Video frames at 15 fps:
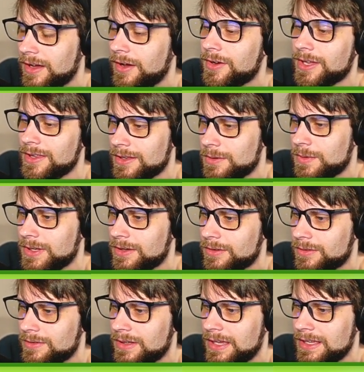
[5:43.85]
Okay, there we
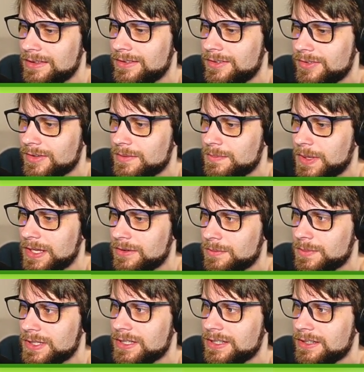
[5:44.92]
go. Hit the Sleep Powder,
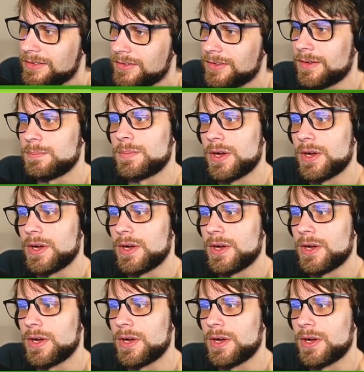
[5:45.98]
please.